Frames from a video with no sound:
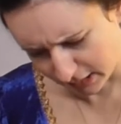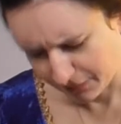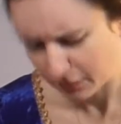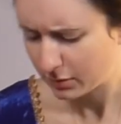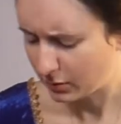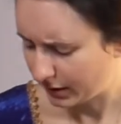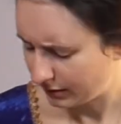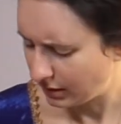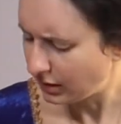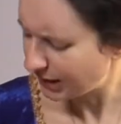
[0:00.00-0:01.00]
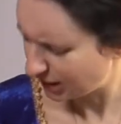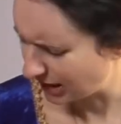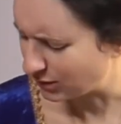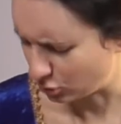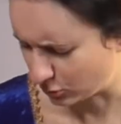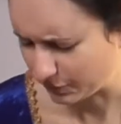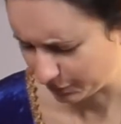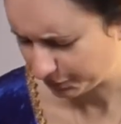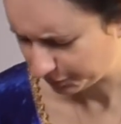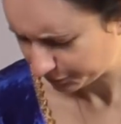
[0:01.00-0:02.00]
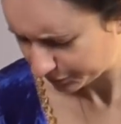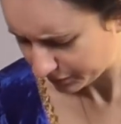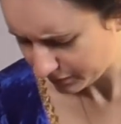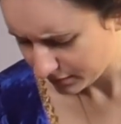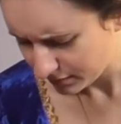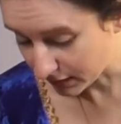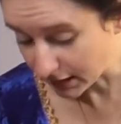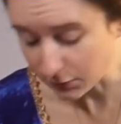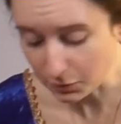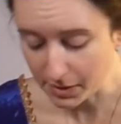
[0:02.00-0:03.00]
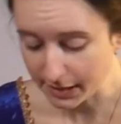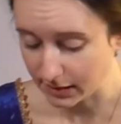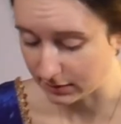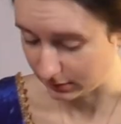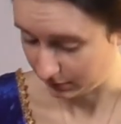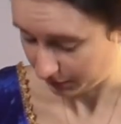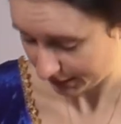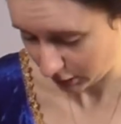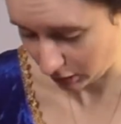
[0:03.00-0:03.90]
and requiring early attention. It is from my cousin, Mr.